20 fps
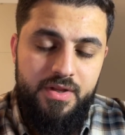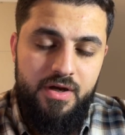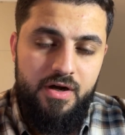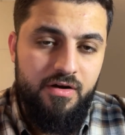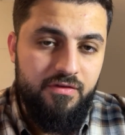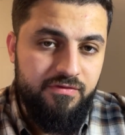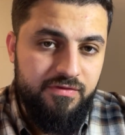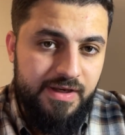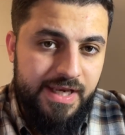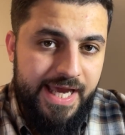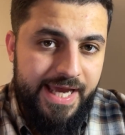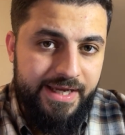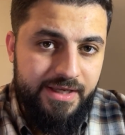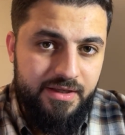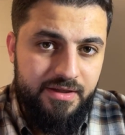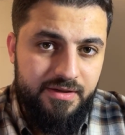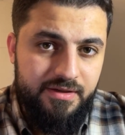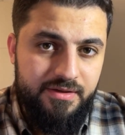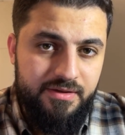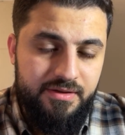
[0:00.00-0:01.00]
of
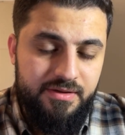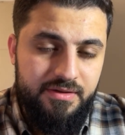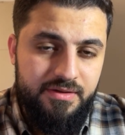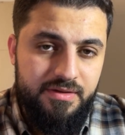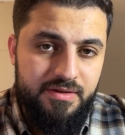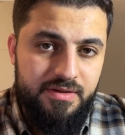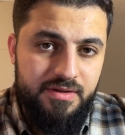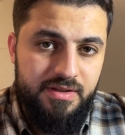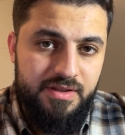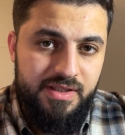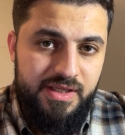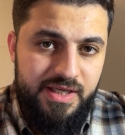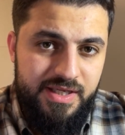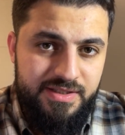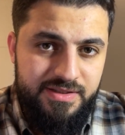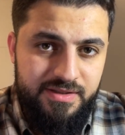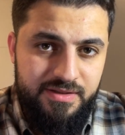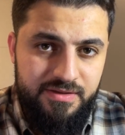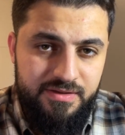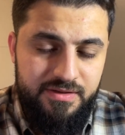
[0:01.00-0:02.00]
lack
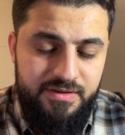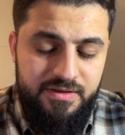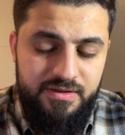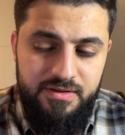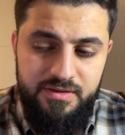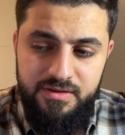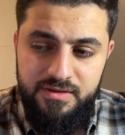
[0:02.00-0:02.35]
isn't,